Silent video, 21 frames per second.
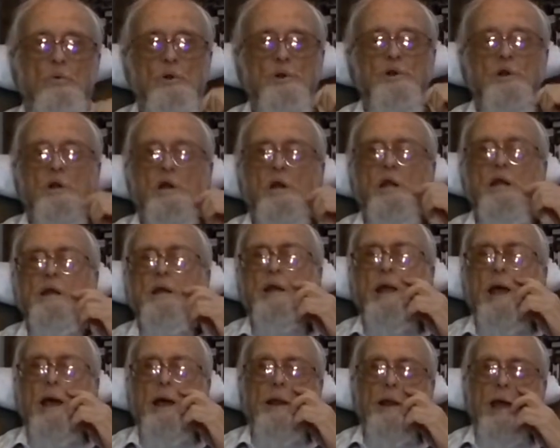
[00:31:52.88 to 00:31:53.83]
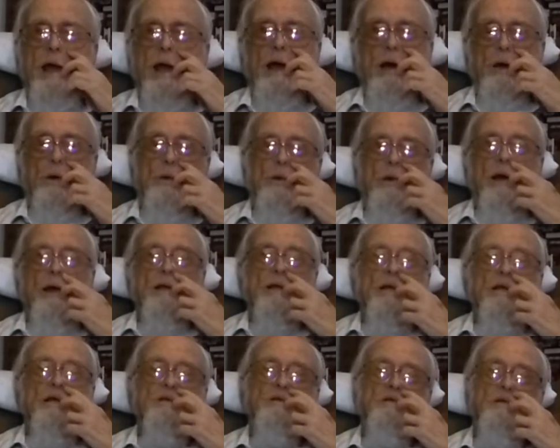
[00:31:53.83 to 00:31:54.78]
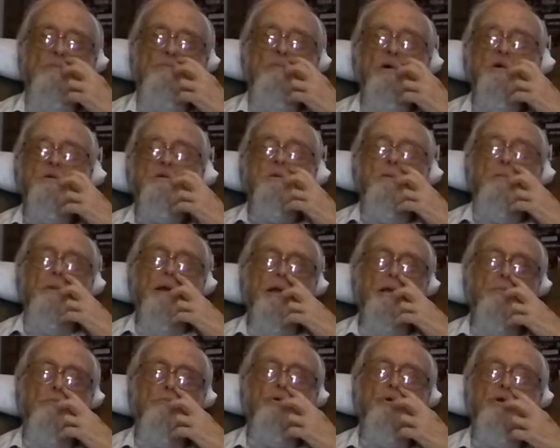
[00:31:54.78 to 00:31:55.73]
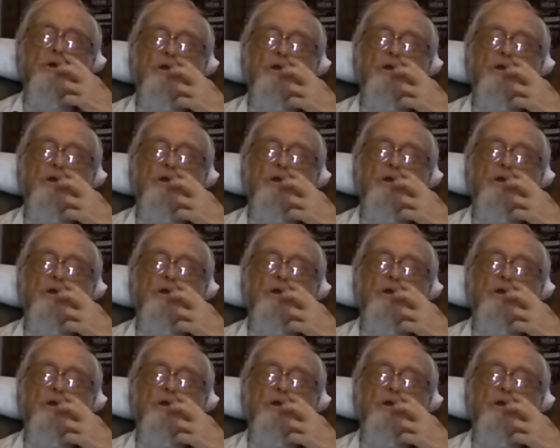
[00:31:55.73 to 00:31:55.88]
would clean that out. I guess he must have made